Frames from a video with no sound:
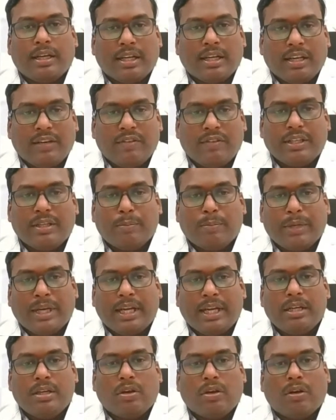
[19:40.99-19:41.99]
even the
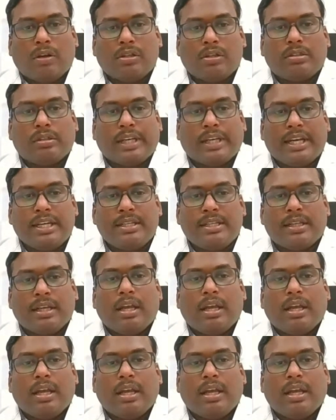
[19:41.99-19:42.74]
brain also gets